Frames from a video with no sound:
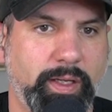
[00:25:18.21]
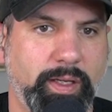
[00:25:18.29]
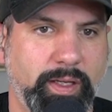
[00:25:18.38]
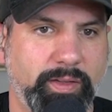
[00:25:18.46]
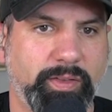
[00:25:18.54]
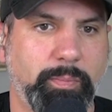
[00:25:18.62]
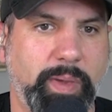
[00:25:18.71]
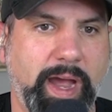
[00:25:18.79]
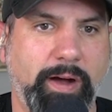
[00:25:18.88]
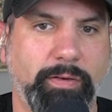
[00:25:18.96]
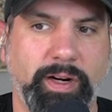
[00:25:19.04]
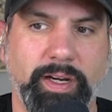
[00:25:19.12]
is
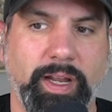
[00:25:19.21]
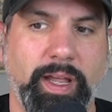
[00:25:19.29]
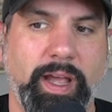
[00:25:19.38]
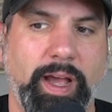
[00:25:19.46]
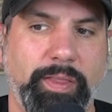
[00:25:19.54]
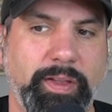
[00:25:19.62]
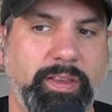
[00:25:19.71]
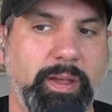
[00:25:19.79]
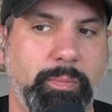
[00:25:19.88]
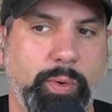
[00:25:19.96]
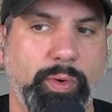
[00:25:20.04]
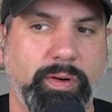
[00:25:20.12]
empowering. I think the
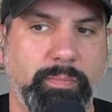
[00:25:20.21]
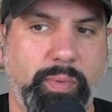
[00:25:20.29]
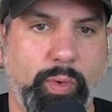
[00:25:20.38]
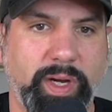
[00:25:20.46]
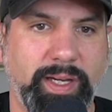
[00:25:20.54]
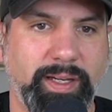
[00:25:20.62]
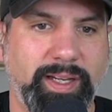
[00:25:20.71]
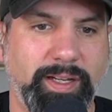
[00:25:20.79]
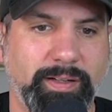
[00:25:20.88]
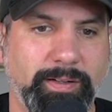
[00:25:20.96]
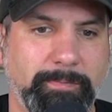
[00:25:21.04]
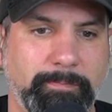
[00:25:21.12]
important point
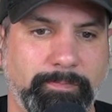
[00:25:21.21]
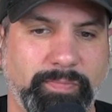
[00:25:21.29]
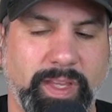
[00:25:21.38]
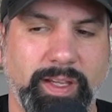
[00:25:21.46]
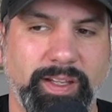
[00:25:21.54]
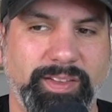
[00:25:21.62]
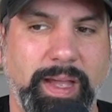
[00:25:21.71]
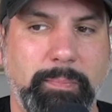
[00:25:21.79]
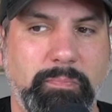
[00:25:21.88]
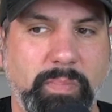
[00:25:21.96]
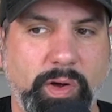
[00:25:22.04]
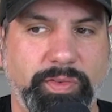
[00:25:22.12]
here is that
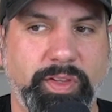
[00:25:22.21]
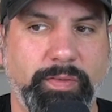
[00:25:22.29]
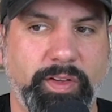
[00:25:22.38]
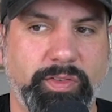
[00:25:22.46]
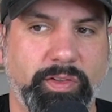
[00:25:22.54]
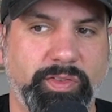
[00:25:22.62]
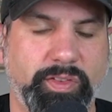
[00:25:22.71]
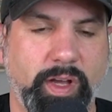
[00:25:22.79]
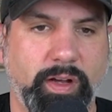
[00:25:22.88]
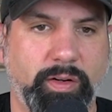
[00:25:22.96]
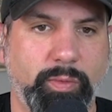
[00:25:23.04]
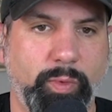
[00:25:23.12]
most of us are
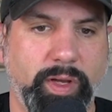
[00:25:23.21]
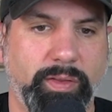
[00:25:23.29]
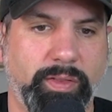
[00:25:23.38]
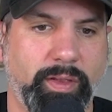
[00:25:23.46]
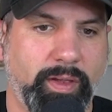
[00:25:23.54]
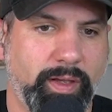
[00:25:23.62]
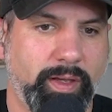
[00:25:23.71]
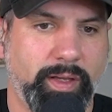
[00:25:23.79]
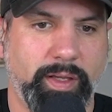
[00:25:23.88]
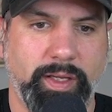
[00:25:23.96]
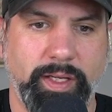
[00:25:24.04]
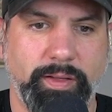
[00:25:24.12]
stuck with
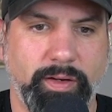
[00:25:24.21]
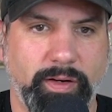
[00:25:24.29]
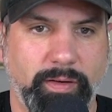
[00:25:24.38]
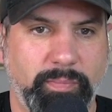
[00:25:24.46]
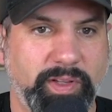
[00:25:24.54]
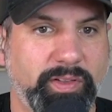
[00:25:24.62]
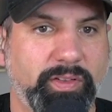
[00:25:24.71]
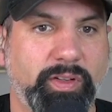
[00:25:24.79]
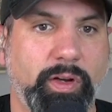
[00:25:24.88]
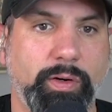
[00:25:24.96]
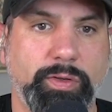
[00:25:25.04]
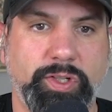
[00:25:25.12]
either business
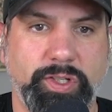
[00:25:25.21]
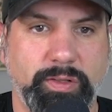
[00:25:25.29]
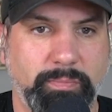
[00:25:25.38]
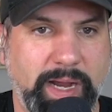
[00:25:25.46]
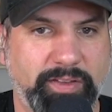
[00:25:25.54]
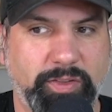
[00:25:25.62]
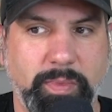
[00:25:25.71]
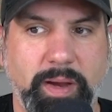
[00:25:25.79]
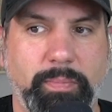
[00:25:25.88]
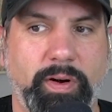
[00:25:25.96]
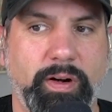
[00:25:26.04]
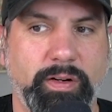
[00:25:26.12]
coach,
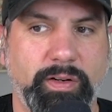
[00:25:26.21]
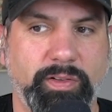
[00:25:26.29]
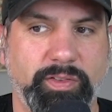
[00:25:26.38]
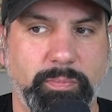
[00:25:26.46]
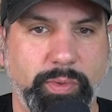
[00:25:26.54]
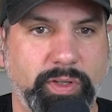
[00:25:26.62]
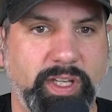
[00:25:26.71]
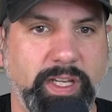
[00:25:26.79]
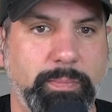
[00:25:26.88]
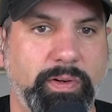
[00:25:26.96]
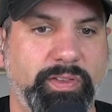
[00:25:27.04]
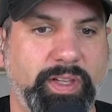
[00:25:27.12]
mastermind partners,
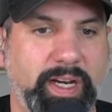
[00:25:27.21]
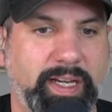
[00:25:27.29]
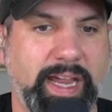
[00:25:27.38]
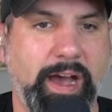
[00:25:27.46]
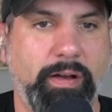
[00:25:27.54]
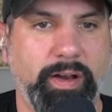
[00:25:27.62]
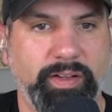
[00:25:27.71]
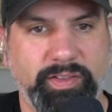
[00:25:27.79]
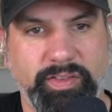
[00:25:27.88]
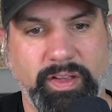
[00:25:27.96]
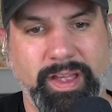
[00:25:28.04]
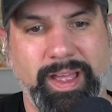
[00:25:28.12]
bookkeepers, and
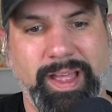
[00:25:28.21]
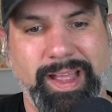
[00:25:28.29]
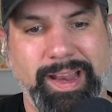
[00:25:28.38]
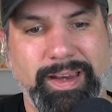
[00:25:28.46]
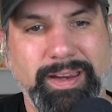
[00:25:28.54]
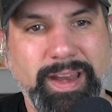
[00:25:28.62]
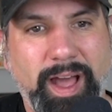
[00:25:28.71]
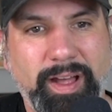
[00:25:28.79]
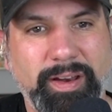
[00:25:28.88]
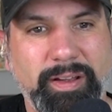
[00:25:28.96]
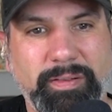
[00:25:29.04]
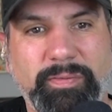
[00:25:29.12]
accountants,
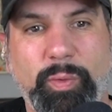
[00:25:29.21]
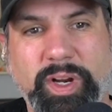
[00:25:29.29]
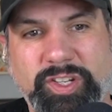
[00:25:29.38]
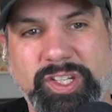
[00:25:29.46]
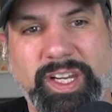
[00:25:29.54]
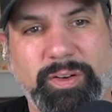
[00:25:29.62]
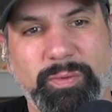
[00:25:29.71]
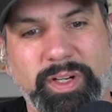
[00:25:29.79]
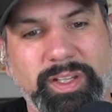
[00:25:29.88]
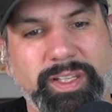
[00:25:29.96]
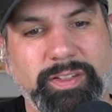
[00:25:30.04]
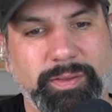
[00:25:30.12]
none of which can
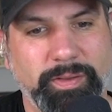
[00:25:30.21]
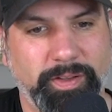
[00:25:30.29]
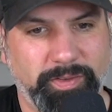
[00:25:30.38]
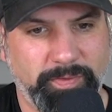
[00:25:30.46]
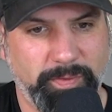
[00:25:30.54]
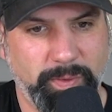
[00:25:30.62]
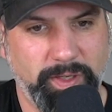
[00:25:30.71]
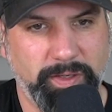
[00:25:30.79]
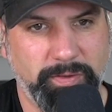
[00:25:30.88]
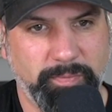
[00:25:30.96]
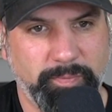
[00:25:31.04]
really do this for you.